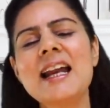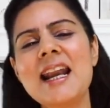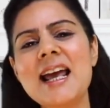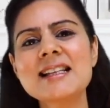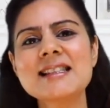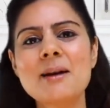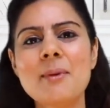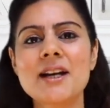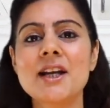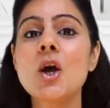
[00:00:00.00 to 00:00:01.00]
Next I'm
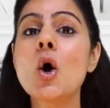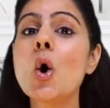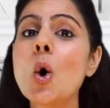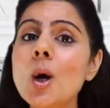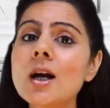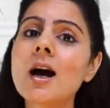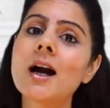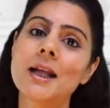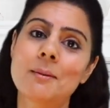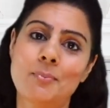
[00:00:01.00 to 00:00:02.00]
adding whole
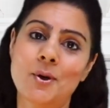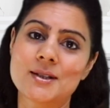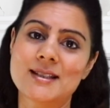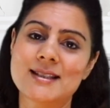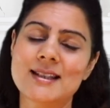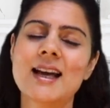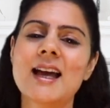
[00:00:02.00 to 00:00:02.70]
garlic pods.